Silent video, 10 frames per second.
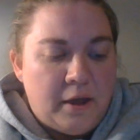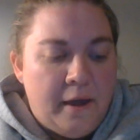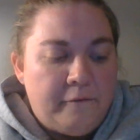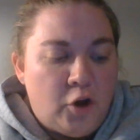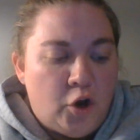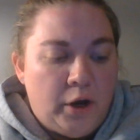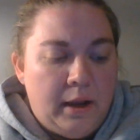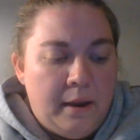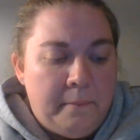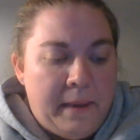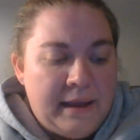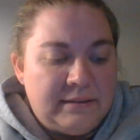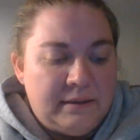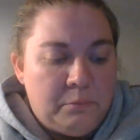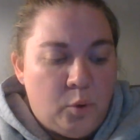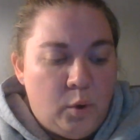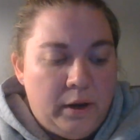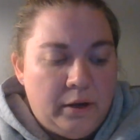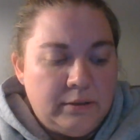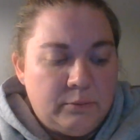of current and past
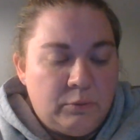employees,